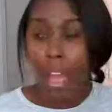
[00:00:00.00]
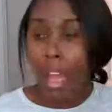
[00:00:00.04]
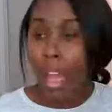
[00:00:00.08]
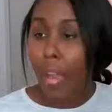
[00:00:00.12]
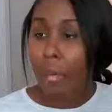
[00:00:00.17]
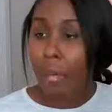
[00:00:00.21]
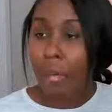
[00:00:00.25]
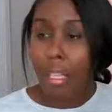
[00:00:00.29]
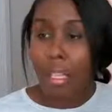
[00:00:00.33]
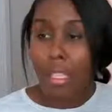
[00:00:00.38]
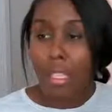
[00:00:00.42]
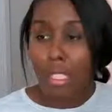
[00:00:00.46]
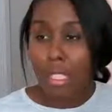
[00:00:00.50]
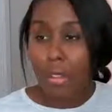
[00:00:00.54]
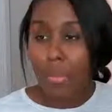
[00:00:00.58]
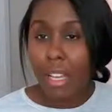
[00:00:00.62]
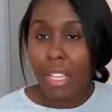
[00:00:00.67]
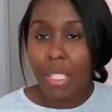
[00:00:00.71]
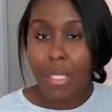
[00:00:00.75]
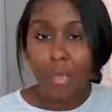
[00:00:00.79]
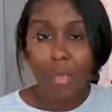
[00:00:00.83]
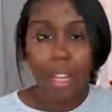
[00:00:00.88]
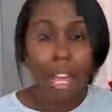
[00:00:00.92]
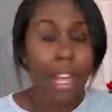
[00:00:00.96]
I mean, let's
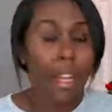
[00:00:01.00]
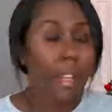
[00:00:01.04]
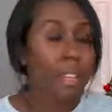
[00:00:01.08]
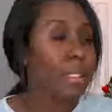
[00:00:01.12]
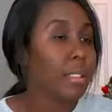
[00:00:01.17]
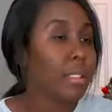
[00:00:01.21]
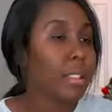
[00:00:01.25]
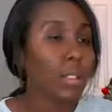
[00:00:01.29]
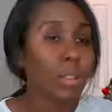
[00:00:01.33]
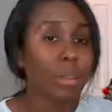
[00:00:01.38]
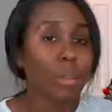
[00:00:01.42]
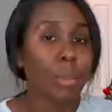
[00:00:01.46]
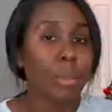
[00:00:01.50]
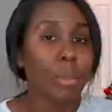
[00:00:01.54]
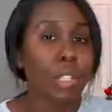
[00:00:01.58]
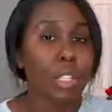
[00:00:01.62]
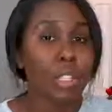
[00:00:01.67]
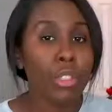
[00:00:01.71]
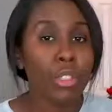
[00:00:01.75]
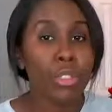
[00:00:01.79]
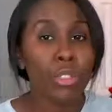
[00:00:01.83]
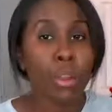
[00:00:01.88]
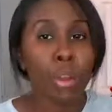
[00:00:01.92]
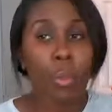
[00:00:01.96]
face facts. This woman
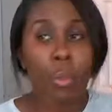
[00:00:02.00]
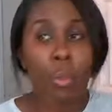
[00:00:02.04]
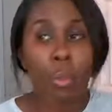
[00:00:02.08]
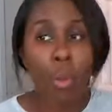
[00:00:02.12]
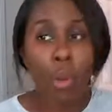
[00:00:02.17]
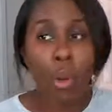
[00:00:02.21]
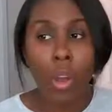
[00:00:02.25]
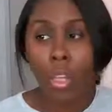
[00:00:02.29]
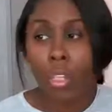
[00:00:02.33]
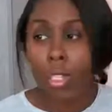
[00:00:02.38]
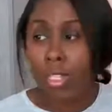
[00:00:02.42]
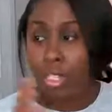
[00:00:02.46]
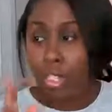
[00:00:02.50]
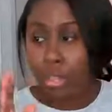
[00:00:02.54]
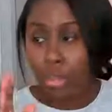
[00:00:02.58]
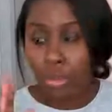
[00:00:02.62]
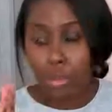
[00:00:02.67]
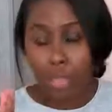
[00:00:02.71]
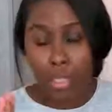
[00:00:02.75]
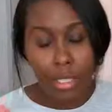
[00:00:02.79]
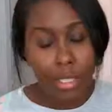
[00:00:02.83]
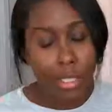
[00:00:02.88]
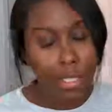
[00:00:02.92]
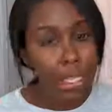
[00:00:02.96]
does not want
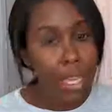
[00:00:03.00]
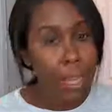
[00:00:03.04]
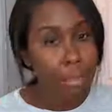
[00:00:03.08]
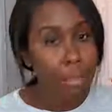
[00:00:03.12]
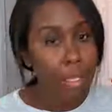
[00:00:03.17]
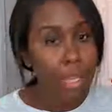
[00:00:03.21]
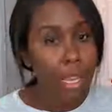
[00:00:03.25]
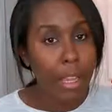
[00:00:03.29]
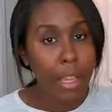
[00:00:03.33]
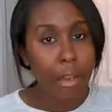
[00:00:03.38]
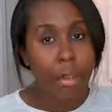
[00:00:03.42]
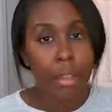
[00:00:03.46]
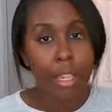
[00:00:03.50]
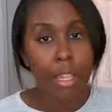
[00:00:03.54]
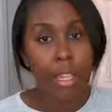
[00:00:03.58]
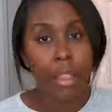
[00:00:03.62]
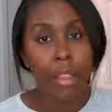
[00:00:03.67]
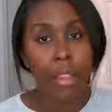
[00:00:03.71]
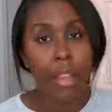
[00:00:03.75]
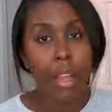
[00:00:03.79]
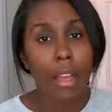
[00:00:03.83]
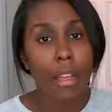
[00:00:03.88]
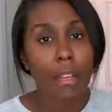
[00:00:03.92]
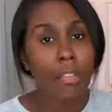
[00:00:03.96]
to step down
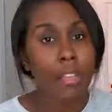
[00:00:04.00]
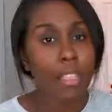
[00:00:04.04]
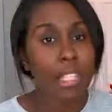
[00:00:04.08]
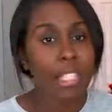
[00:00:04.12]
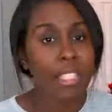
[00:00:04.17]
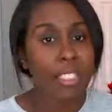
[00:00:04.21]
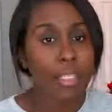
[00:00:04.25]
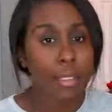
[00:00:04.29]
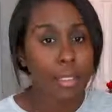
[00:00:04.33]
in life and in